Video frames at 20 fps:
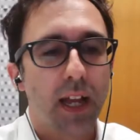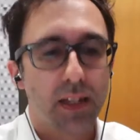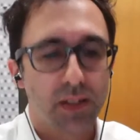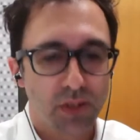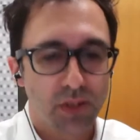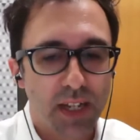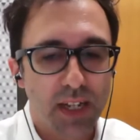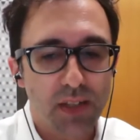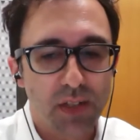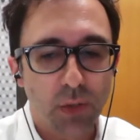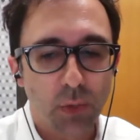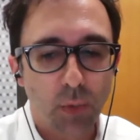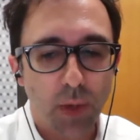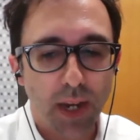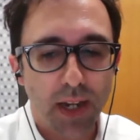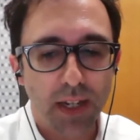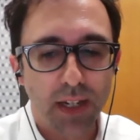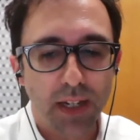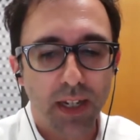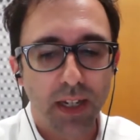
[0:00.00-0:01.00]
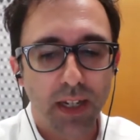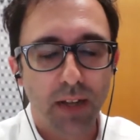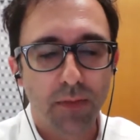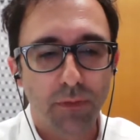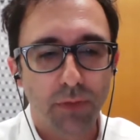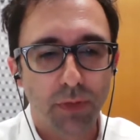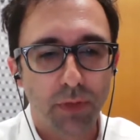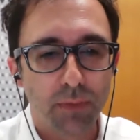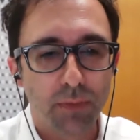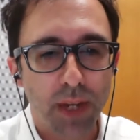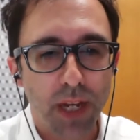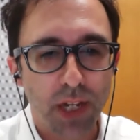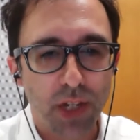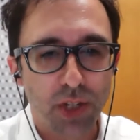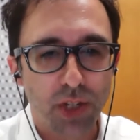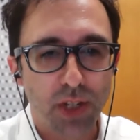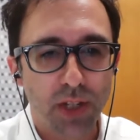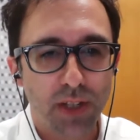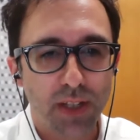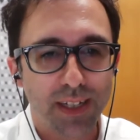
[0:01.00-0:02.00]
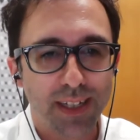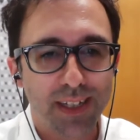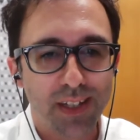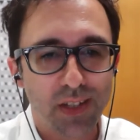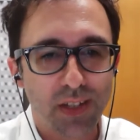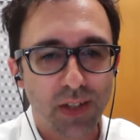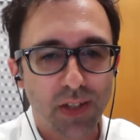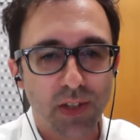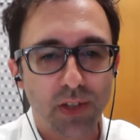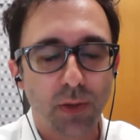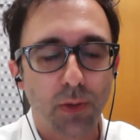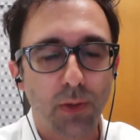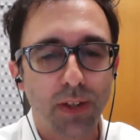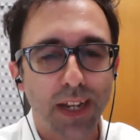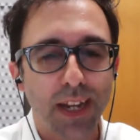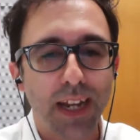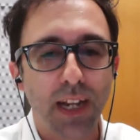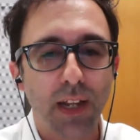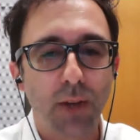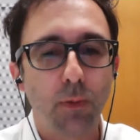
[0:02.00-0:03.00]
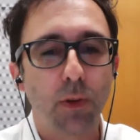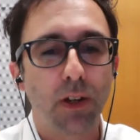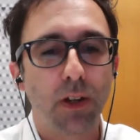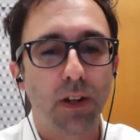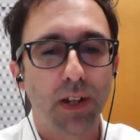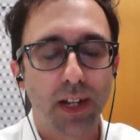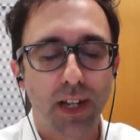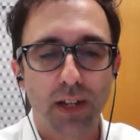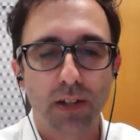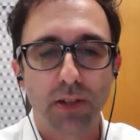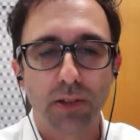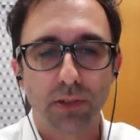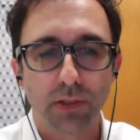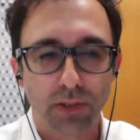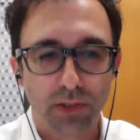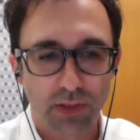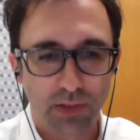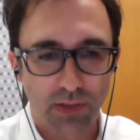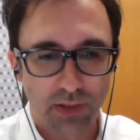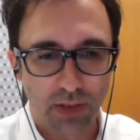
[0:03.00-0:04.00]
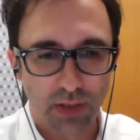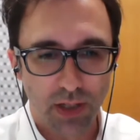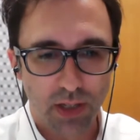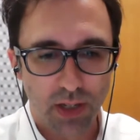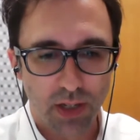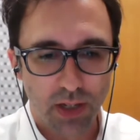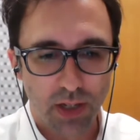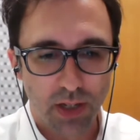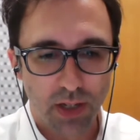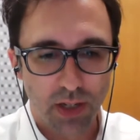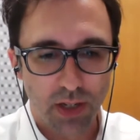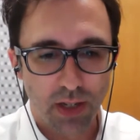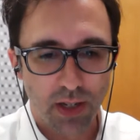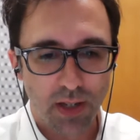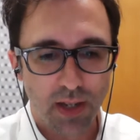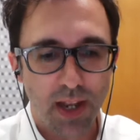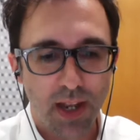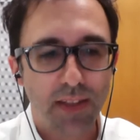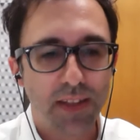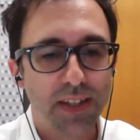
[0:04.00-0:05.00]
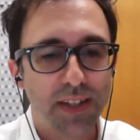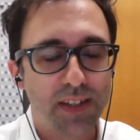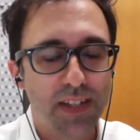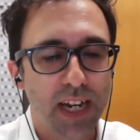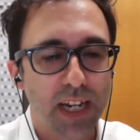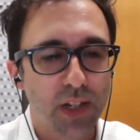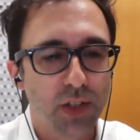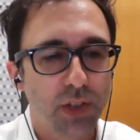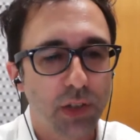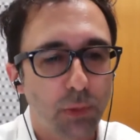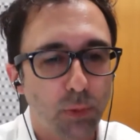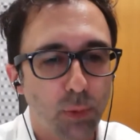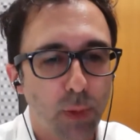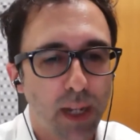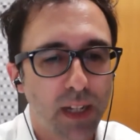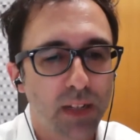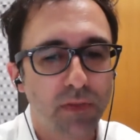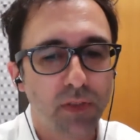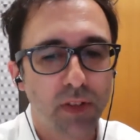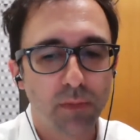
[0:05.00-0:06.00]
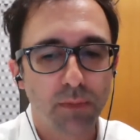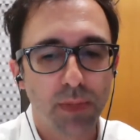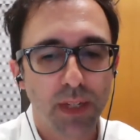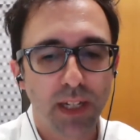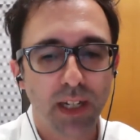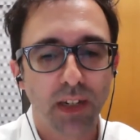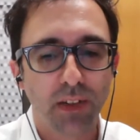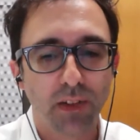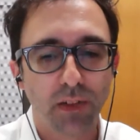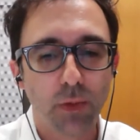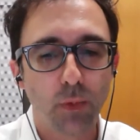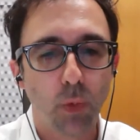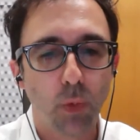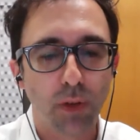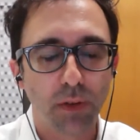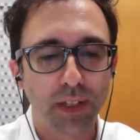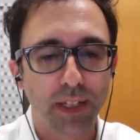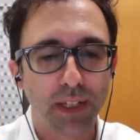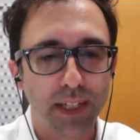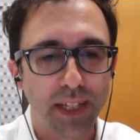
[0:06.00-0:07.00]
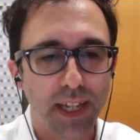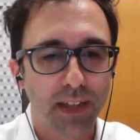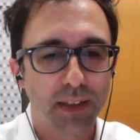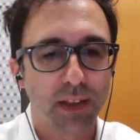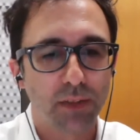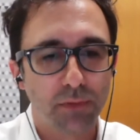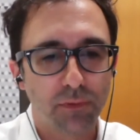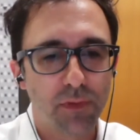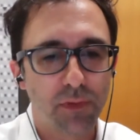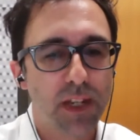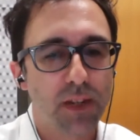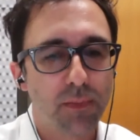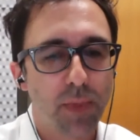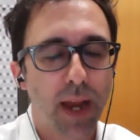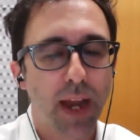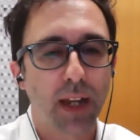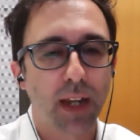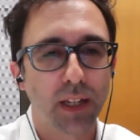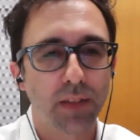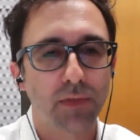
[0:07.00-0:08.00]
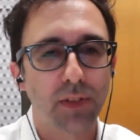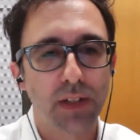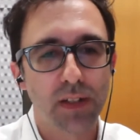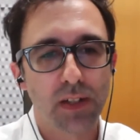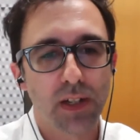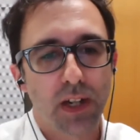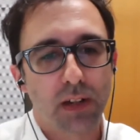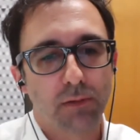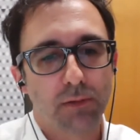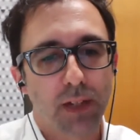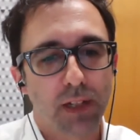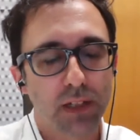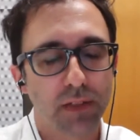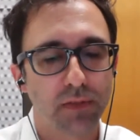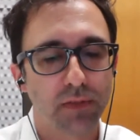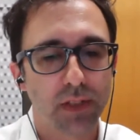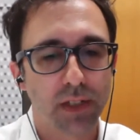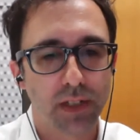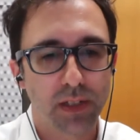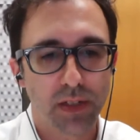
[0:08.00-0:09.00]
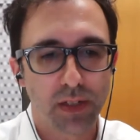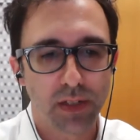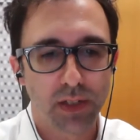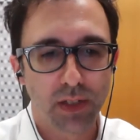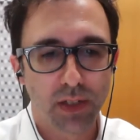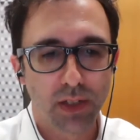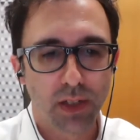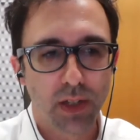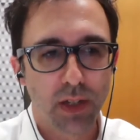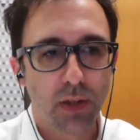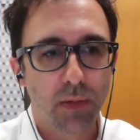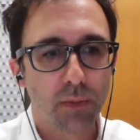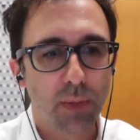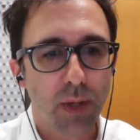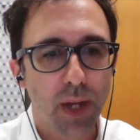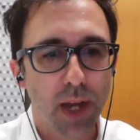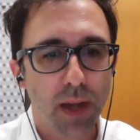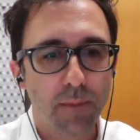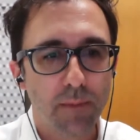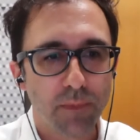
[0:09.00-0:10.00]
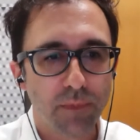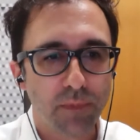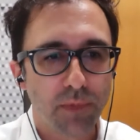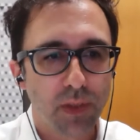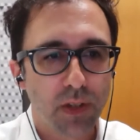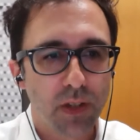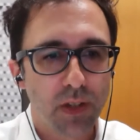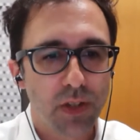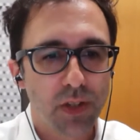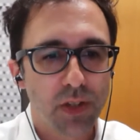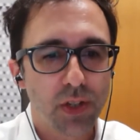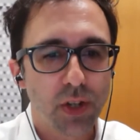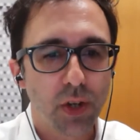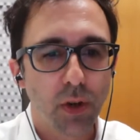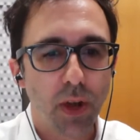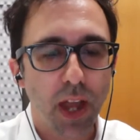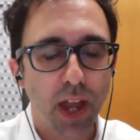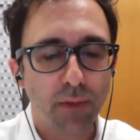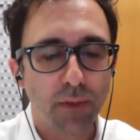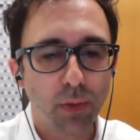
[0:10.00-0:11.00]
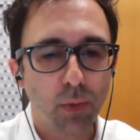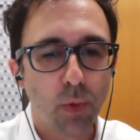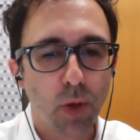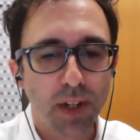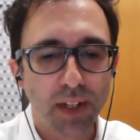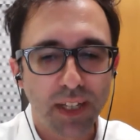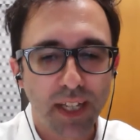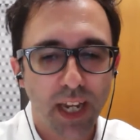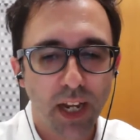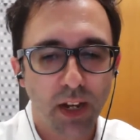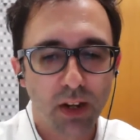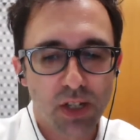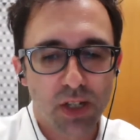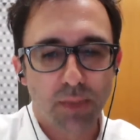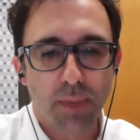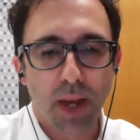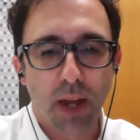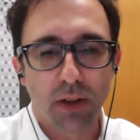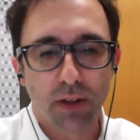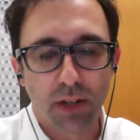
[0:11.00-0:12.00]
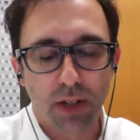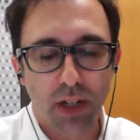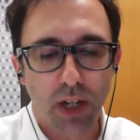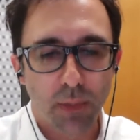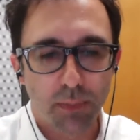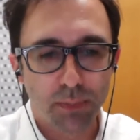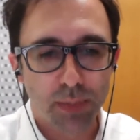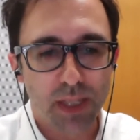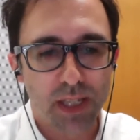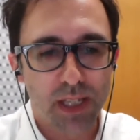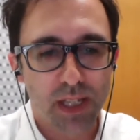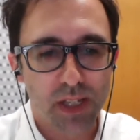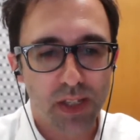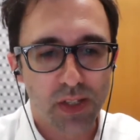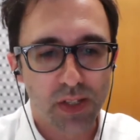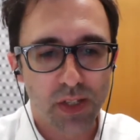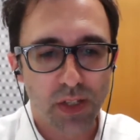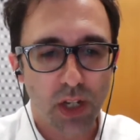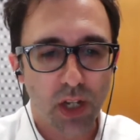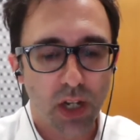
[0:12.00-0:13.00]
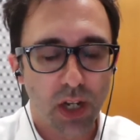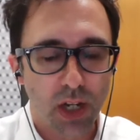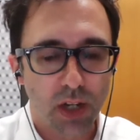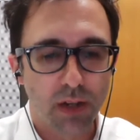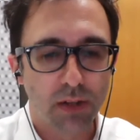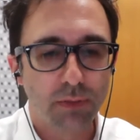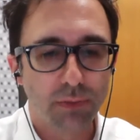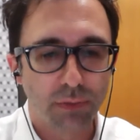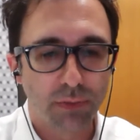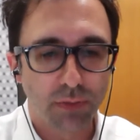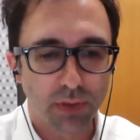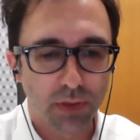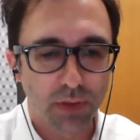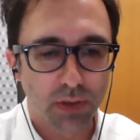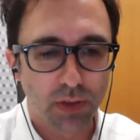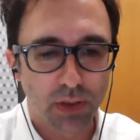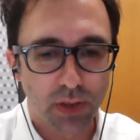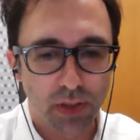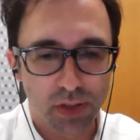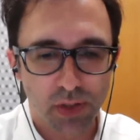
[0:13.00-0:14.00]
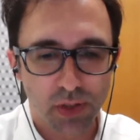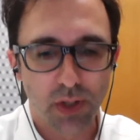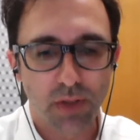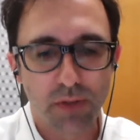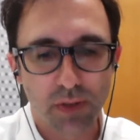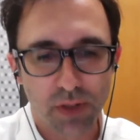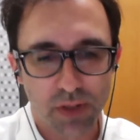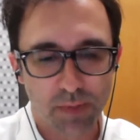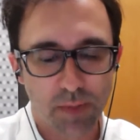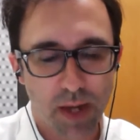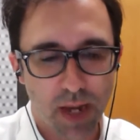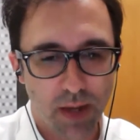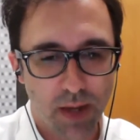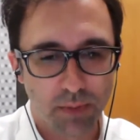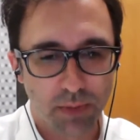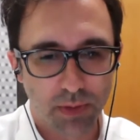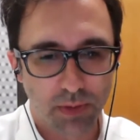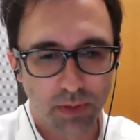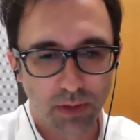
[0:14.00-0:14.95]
so that's a way to get information that isn't stored anywhere else and that's actually relevant because you won't get the feedback if it's not relevant. But so everyone cares about a piece of a service map.